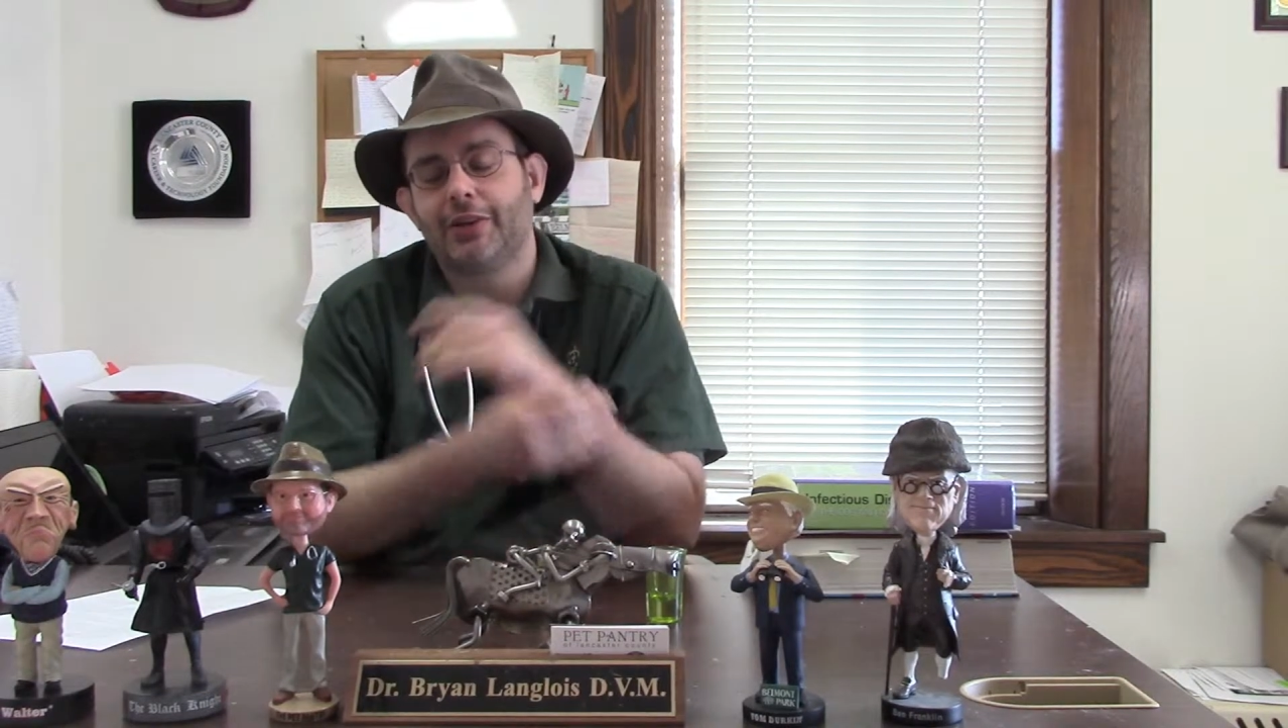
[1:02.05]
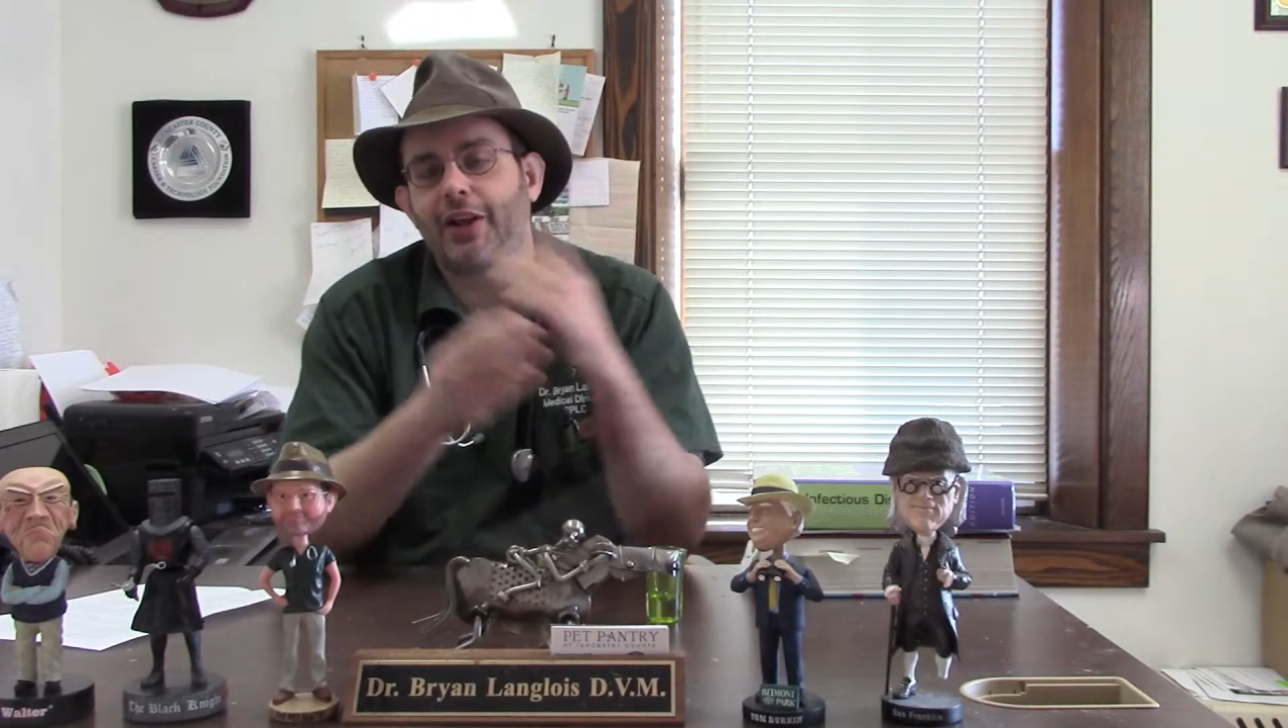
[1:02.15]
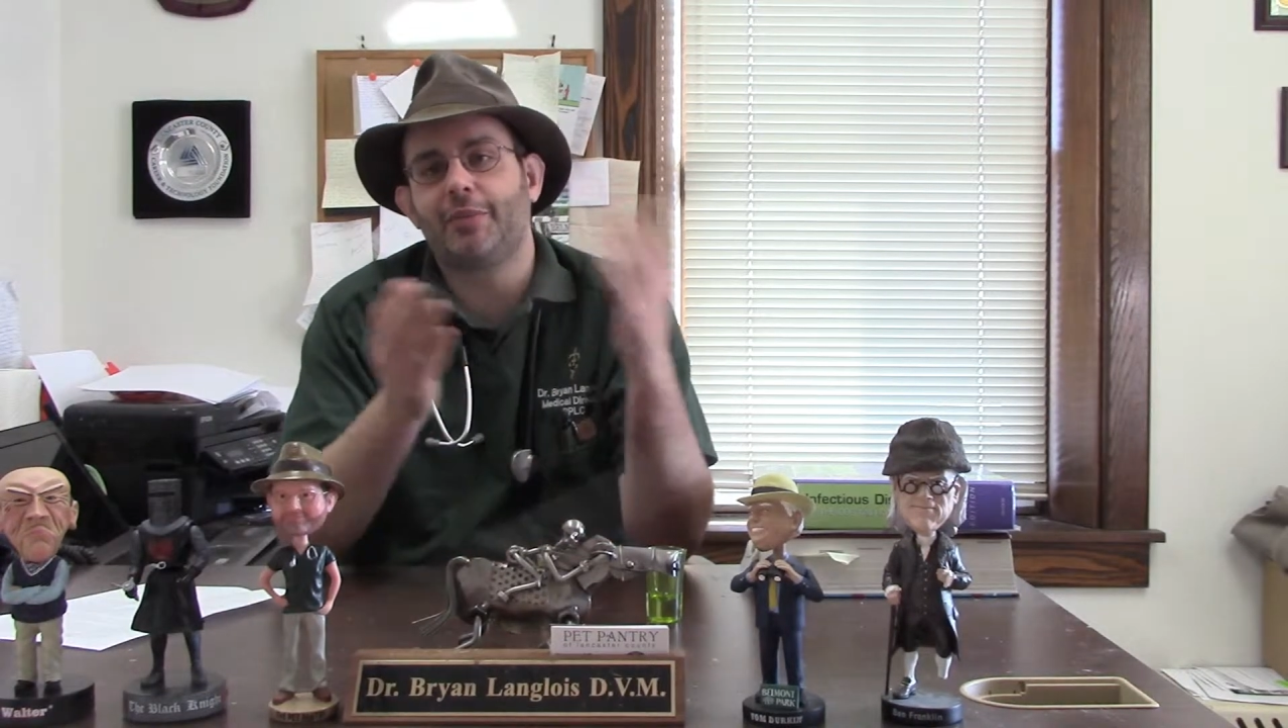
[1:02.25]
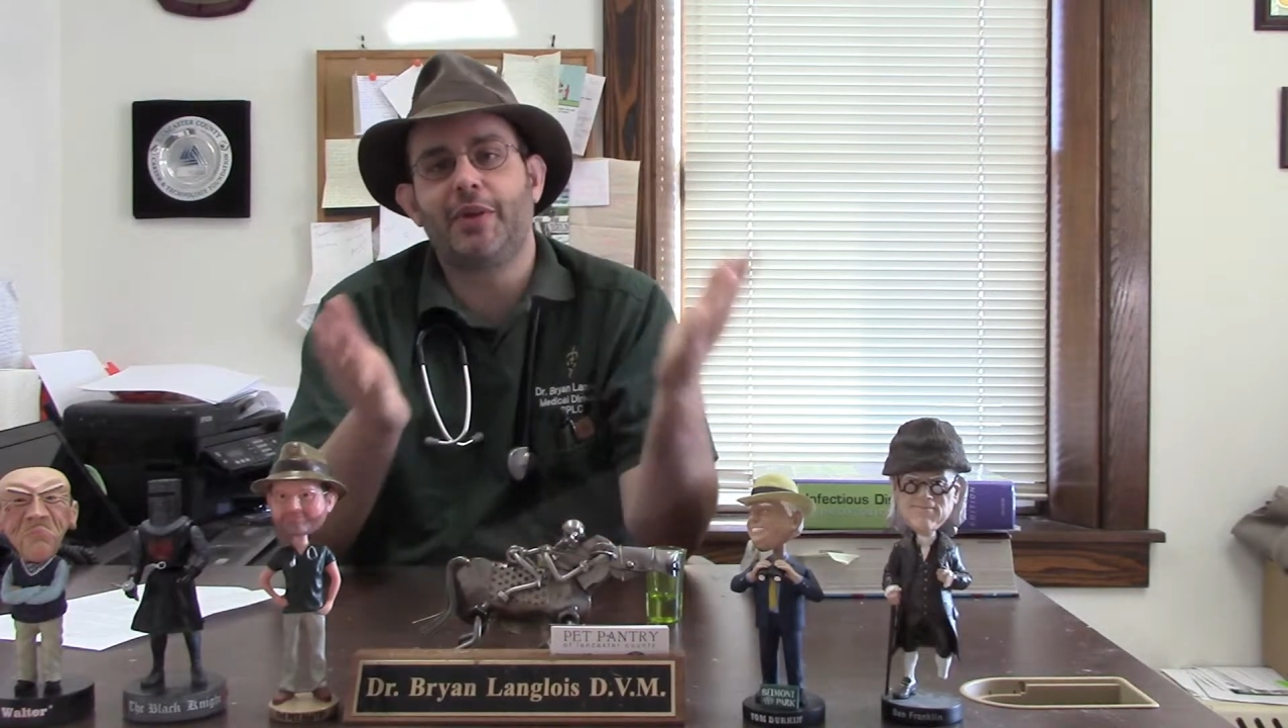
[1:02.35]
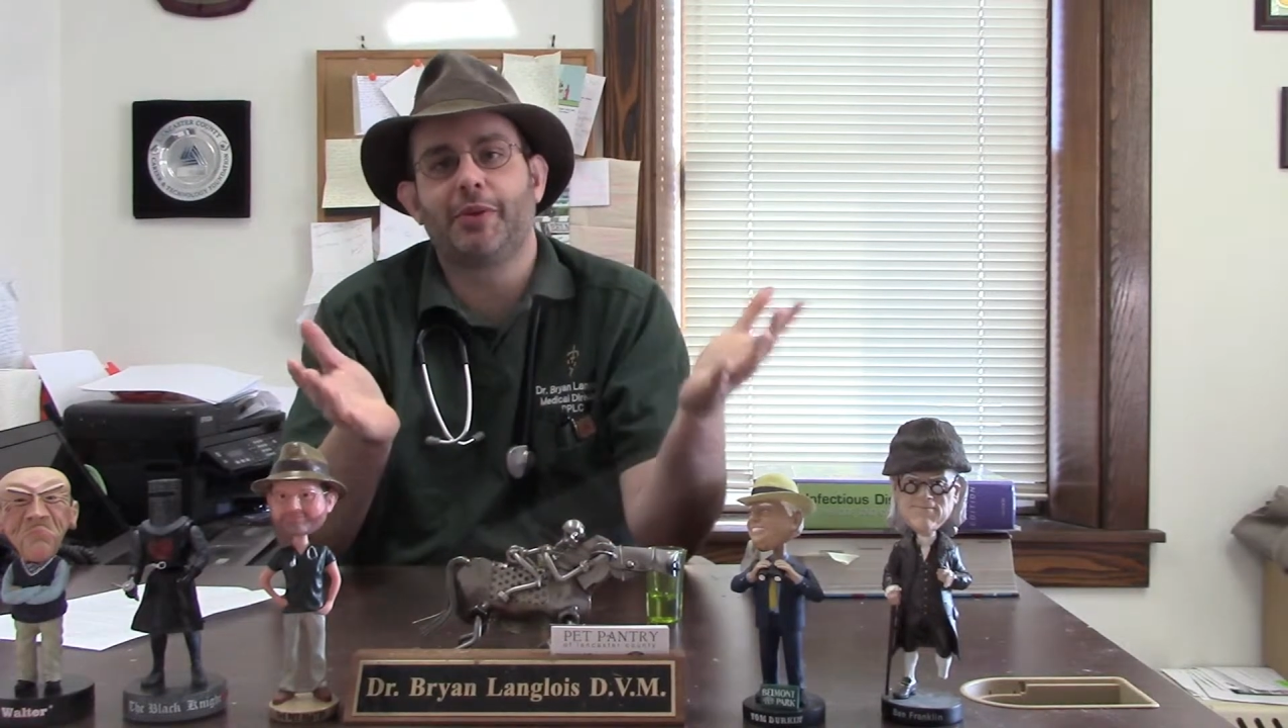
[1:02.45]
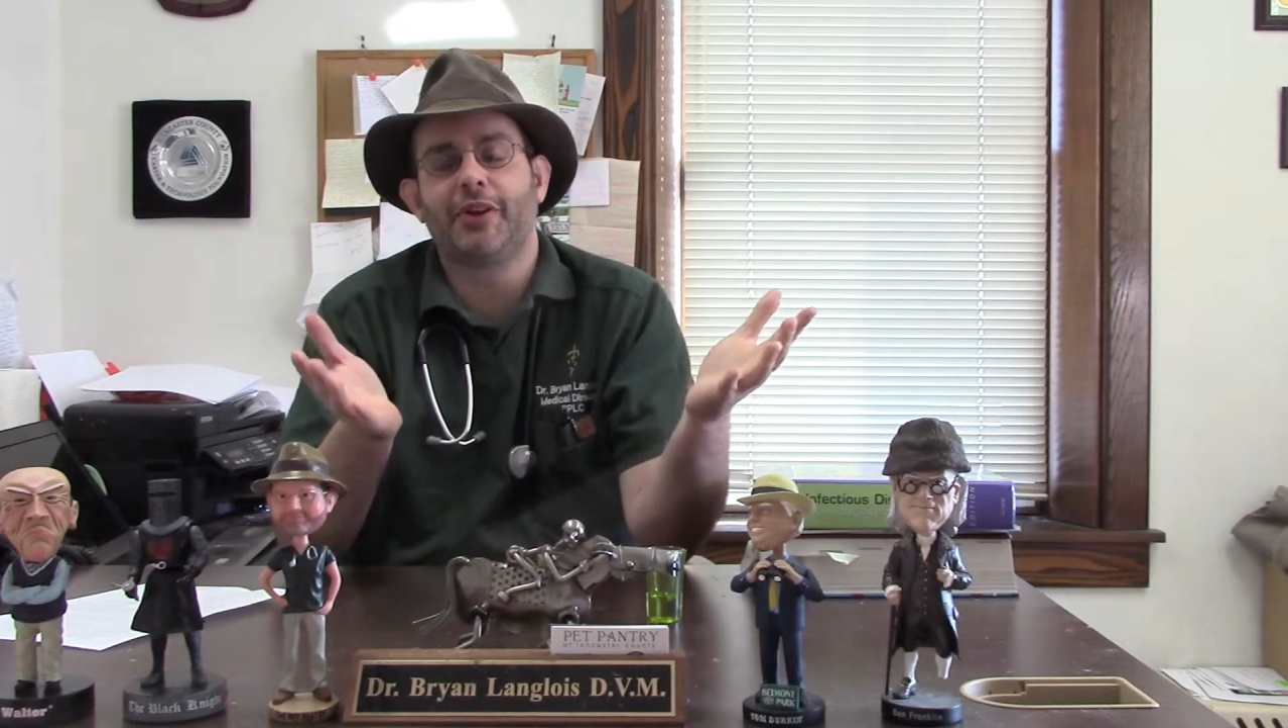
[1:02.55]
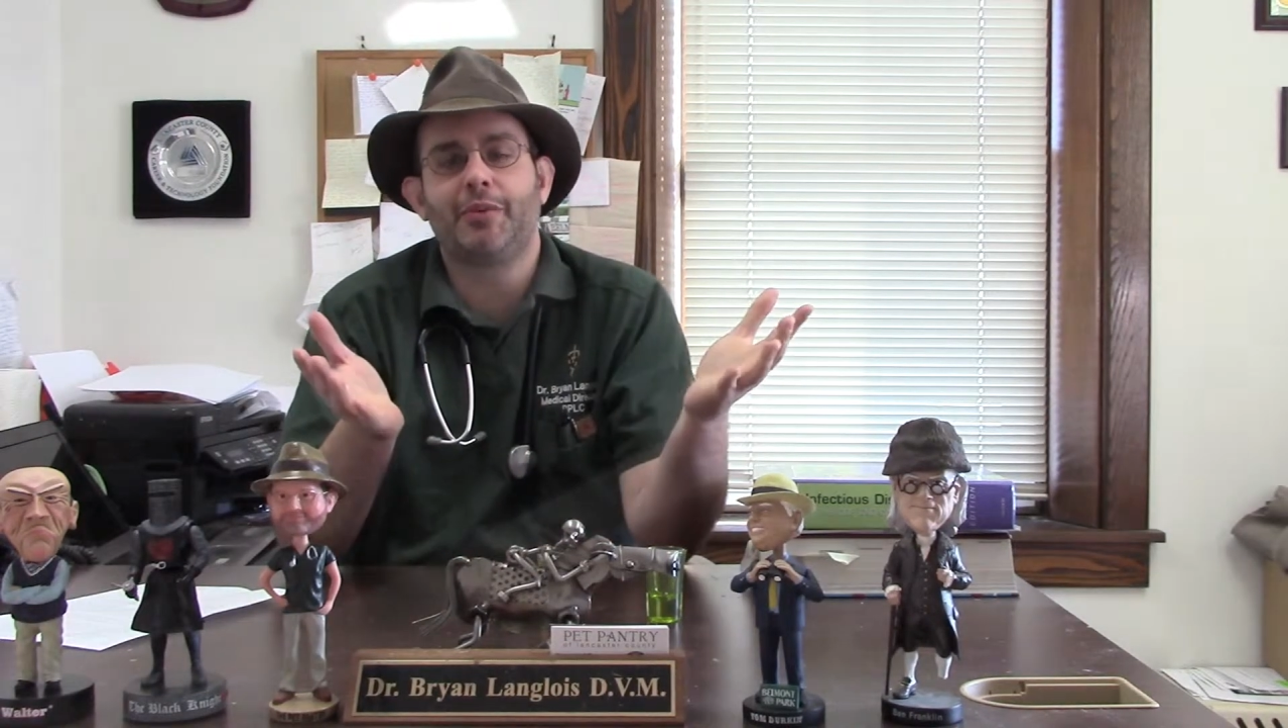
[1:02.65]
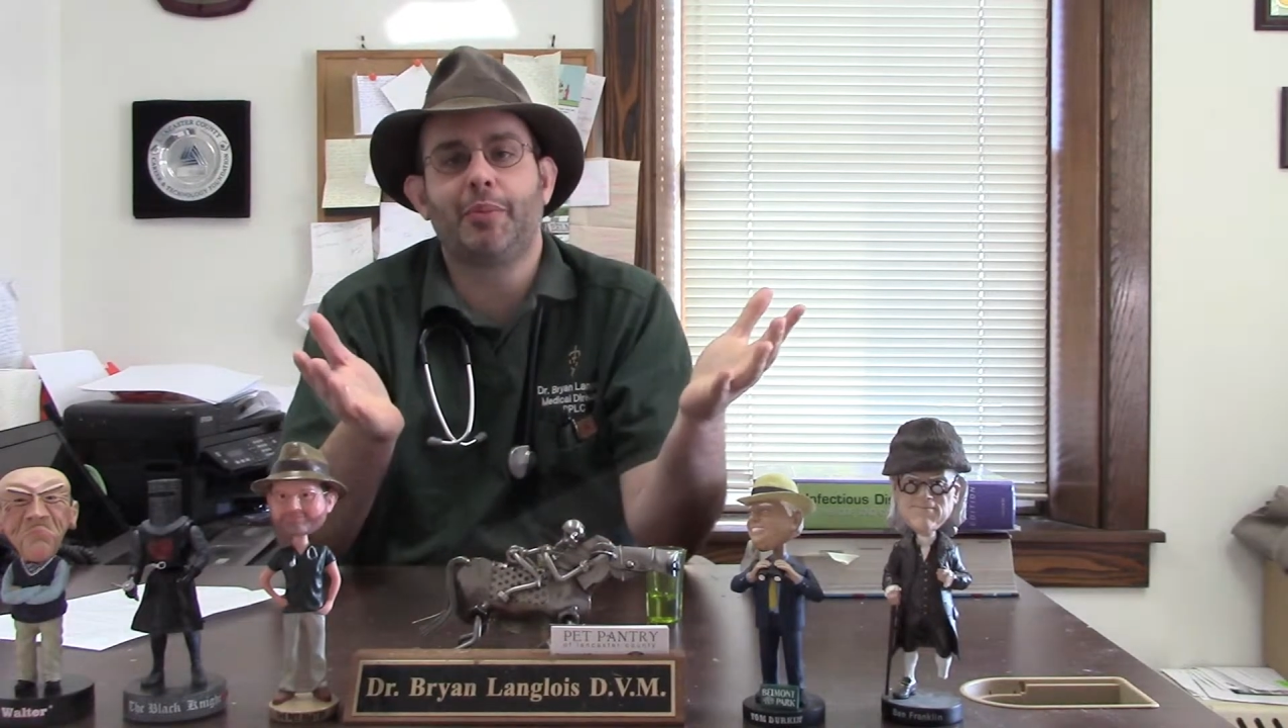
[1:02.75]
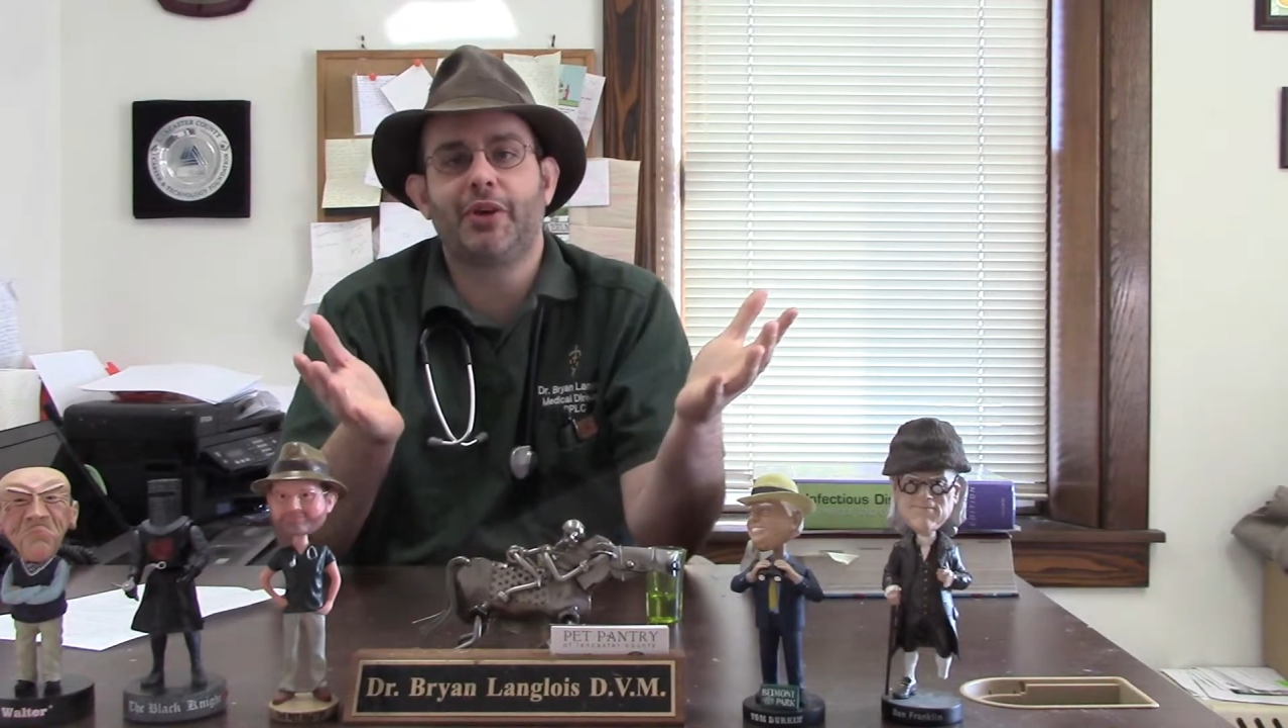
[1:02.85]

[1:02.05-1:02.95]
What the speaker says: A lot of people are going to